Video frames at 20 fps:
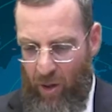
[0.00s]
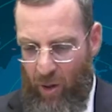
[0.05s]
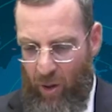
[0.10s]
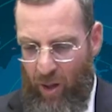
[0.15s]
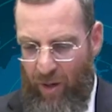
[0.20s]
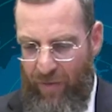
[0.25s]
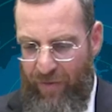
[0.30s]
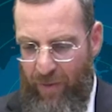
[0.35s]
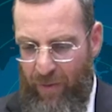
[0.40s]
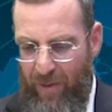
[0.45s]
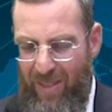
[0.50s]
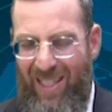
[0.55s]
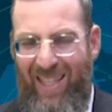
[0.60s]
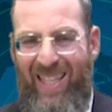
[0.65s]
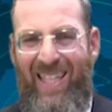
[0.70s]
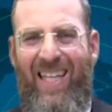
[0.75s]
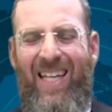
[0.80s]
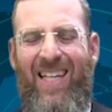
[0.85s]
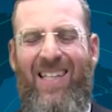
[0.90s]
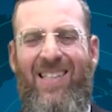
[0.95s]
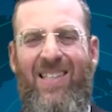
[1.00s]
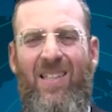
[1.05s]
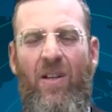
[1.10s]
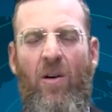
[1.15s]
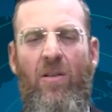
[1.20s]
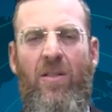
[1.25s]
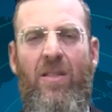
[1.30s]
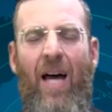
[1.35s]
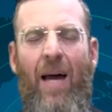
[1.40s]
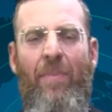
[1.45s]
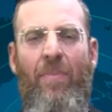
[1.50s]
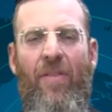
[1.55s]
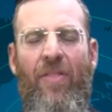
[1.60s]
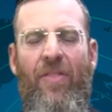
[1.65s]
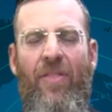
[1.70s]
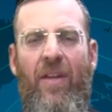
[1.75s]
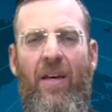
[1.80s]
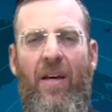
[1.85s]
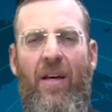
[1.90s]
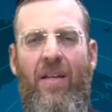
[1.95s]
or if it was leaks, those type of
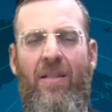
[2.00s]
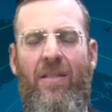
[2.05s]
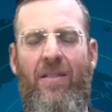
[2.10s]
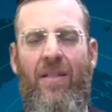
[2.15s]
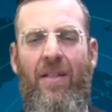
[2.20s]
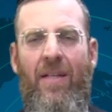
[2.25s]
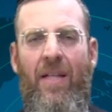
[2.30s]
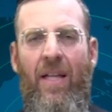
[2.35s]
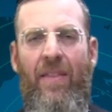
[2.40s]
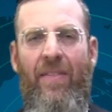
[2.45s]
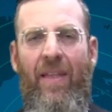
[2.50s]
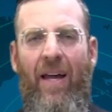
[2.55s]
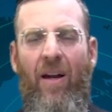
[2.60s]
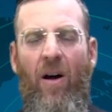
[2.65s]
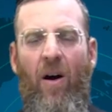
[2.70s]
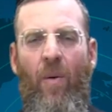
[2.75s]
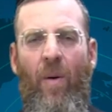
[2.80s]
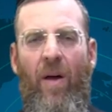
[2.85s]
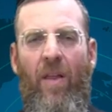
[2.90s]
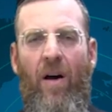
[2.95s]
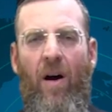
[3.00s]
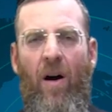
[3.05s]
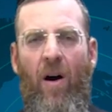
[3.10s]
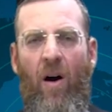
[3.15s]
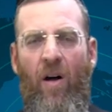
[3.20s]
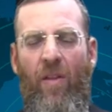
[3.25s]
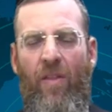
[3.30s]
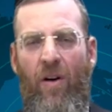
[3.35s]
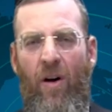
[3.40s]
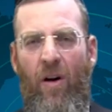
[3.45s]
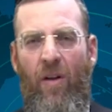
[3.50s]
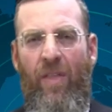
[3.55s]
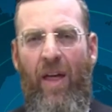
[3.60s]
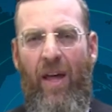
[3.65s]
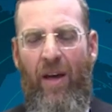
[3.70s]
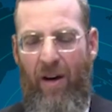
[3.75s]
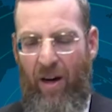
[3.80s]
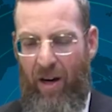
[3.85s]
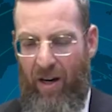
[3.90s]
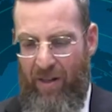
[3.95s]
things that although
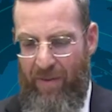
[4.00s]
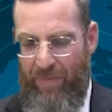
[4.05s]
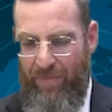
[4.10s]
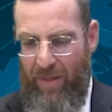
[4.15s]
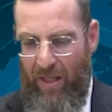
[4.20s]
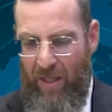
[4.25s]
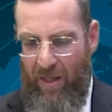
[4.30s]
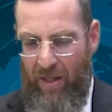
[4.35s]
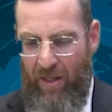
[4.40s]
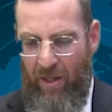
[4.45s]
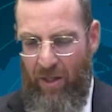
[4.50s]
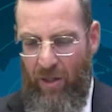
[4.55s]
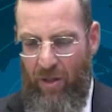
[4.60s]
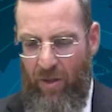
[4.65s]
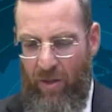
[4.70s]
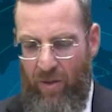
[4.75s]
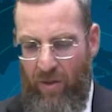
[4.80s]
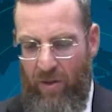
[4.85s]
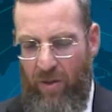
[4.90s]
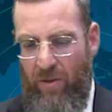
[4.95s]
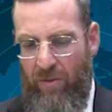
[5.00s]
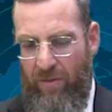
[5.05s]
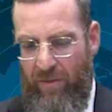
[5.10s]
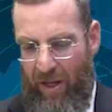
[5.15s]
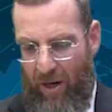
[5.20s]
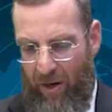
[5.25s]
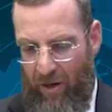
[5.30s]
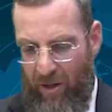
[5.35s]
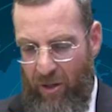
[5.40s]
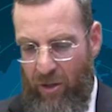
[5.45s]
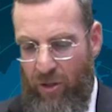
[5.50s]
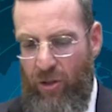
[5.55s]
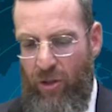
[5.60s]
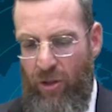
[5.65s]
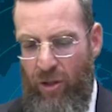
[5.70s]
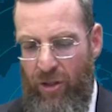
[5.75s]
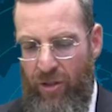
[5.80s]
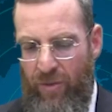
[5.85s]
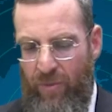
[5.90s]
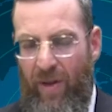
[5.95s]
they are they are
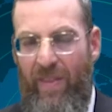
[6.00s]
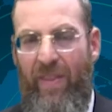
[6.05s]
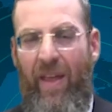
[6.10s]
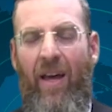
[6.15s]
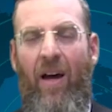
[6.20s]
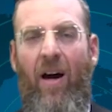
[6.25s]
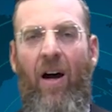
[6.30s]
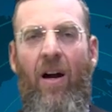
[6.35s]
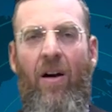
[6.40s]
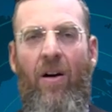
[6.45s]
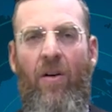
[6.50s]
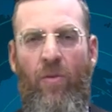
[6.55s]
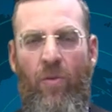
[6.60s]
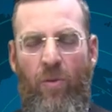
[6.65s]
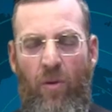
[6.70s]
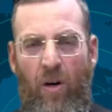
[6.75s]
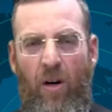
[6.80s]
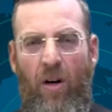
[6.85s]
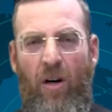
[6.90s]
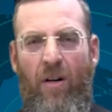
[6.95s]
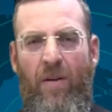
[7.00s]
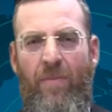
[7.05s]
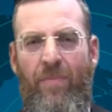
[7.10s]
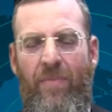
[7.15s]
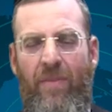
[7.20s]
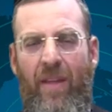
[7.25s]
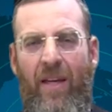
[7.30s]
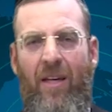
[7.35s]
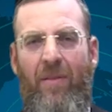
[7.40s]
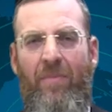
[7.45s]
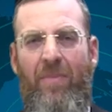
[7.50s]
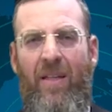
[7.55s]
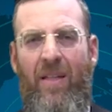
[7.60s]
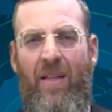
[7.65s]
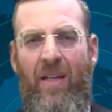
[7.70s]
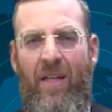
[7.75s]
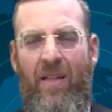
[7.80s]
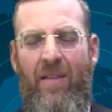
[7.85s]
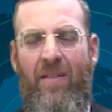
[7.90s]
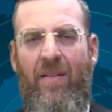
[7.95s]
good when they are raw, they can be
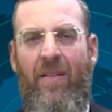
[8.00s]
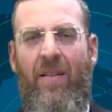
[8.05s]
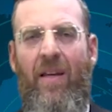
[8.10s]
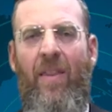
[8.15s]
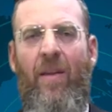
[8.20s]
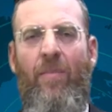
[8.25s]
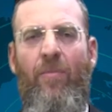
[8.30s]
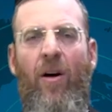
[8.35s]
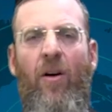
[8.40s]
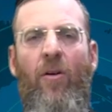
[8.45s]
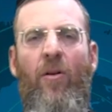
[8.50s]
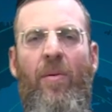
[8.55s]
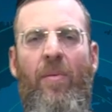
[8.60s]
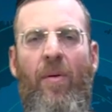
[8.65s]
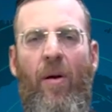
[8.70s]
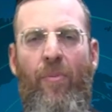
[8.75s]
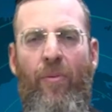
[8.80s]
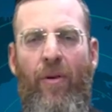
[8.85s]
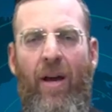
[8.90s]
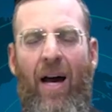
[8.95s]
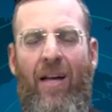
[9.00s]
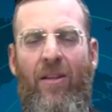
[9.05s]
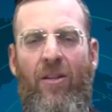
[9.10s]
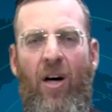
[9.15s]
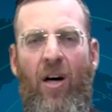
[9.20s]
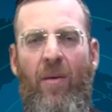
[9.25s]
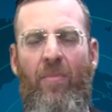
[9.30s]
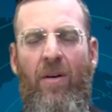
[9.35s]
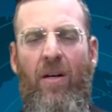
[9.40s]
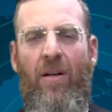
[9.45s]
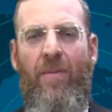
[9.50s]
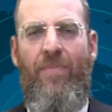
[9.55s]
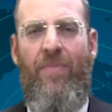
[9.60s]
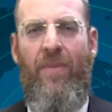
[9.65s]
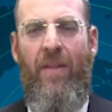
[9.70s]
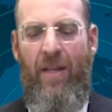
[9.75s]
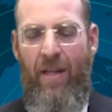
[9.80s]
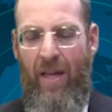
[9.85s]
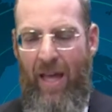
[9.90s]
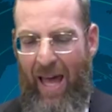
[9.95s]
eaten and the bracha would be pri adama.
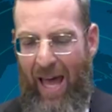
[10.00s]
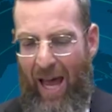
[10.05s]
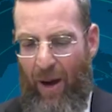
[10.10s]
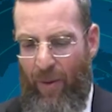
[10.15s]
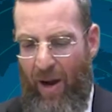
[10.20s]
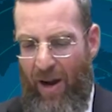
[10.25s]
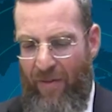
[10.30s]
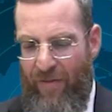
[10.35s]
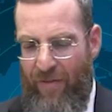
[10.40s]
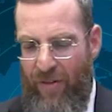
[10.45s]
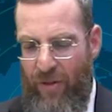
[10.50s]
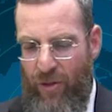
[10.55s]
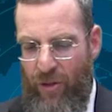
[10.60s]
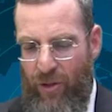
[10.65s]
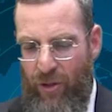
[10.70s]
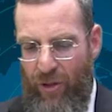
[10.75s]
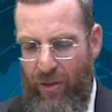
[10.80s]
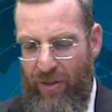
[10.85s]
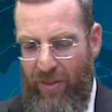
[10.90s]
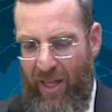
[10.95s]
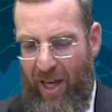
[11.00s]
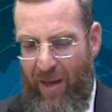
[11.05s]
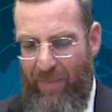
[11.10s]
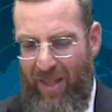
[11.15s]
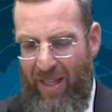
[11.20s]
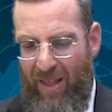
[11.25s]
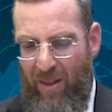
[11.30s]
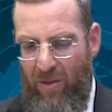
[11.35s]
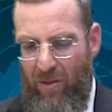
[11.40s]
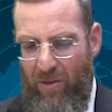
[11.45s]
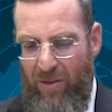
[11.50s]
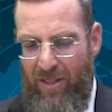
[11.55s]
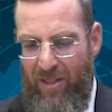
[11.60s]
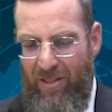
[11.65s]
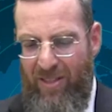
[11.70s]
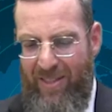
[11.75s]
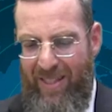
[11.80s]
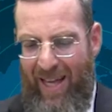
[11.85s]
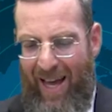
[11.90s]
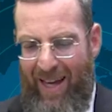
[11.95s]
However, if you cook them, they lose their
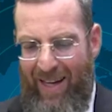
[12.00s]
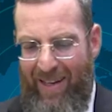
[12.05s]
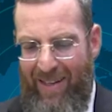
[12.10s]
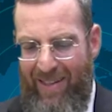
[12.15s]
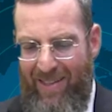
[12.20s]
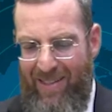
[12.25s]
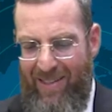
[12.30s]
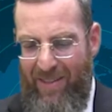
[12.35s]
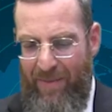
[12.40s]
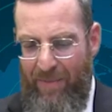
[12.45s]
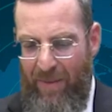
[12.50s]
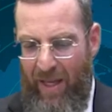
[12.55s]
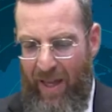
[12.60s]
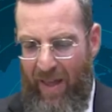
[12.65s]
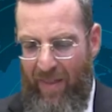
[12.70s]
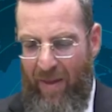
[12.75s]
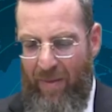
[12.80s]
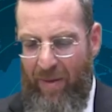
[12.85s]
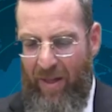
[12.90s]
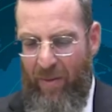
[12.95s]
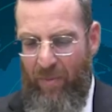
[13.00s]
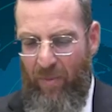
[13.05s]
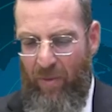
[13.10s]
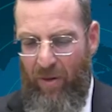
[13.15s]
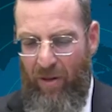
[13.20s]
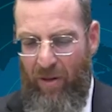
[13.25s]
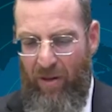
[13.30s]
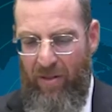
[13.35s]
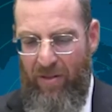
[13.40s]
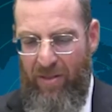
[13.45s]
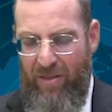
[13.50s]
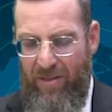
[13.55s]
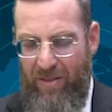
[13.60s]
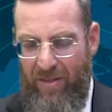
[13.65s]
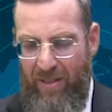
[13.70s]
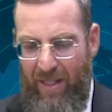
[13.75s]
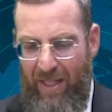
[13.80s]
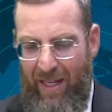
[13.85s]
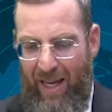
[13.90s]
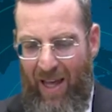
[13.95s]
status and they become
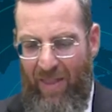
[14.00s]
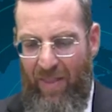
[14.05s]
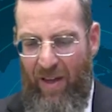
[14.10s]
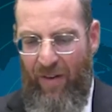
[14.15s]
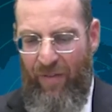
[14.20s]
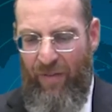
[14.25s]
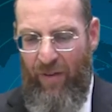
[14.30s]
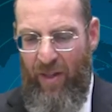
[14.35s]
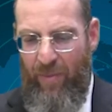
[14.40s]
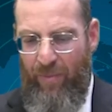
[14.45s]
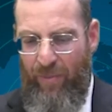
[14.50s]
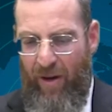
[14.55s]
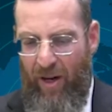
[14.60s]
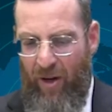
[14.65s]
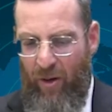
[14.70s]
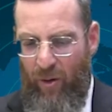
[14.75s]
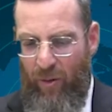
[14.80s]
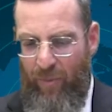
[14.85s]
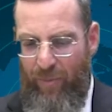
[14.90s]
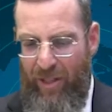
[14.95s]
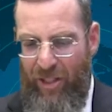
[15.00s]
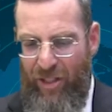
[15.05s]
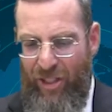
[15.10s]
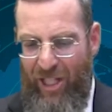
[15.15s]
worse, and therefore the bracha would be